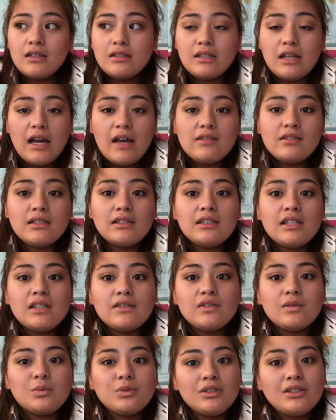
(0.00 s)
to have
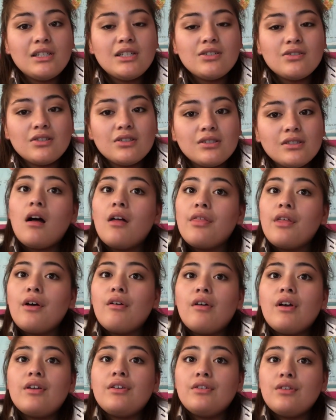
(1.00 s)
successful procedures.
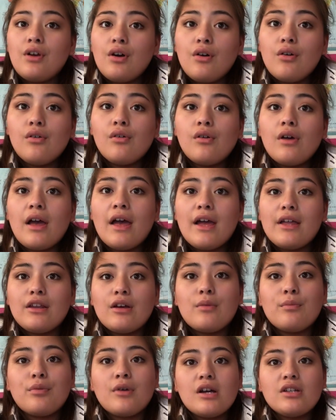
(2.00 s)
Although I know
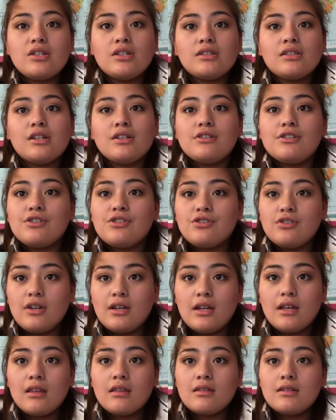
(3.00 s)
hand-on projects are your
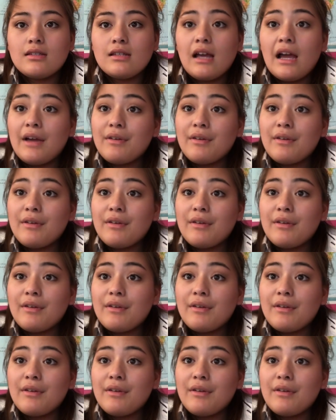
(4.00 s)
strengths,